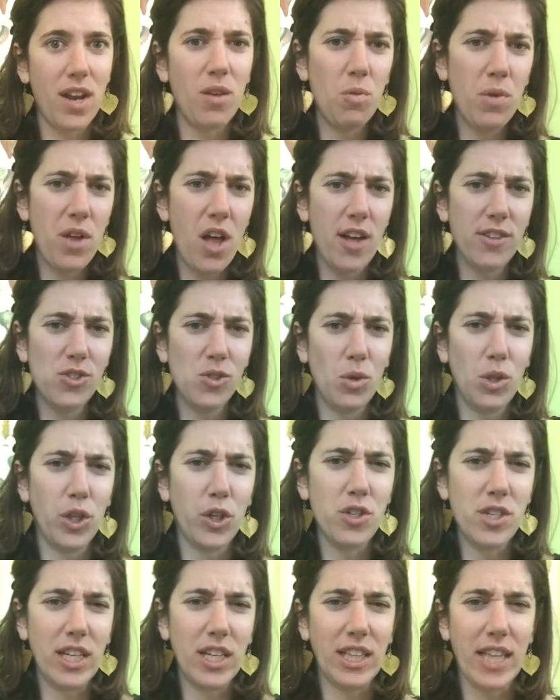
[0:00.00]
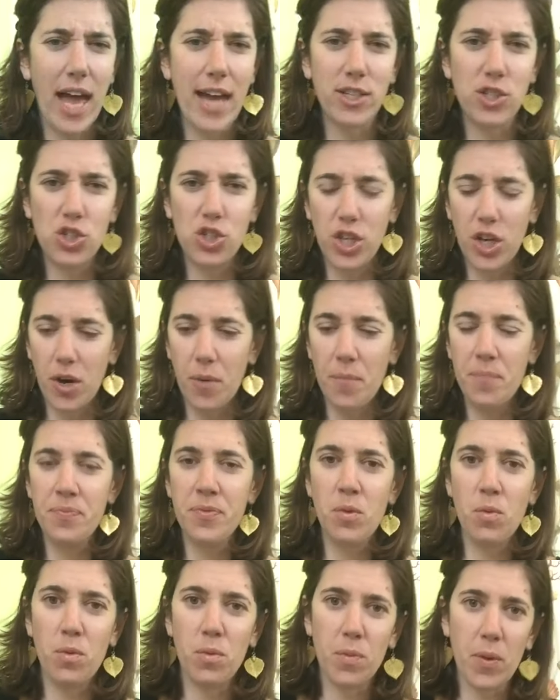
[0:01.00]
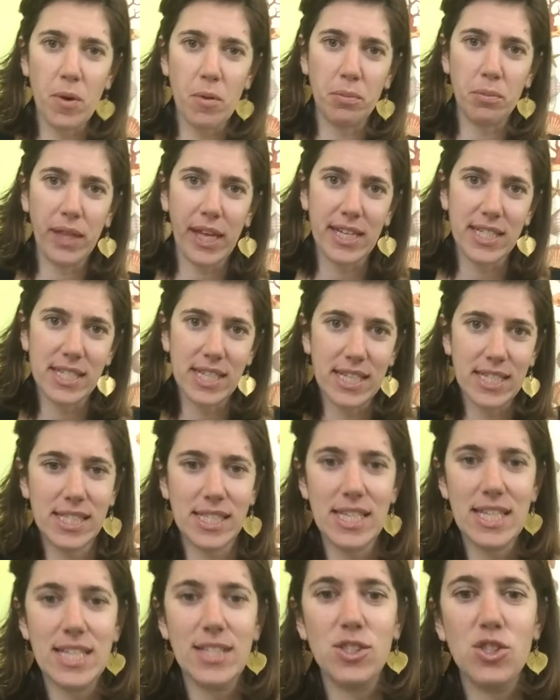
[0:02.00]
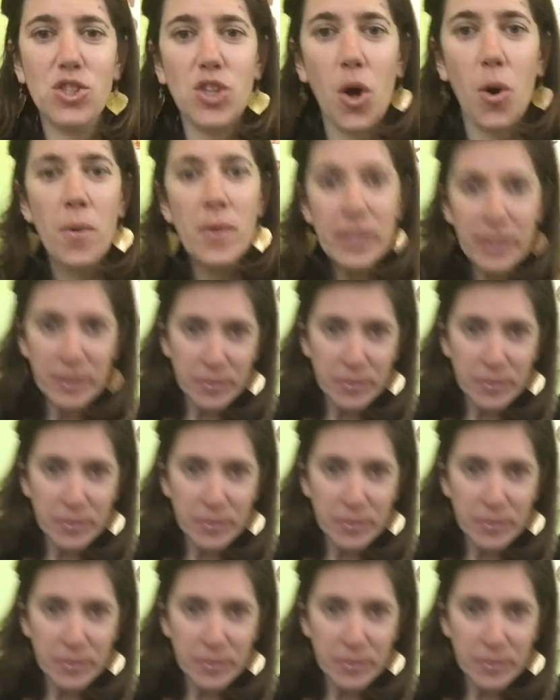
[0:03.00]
And we also learned it last year when we were planting seeds, so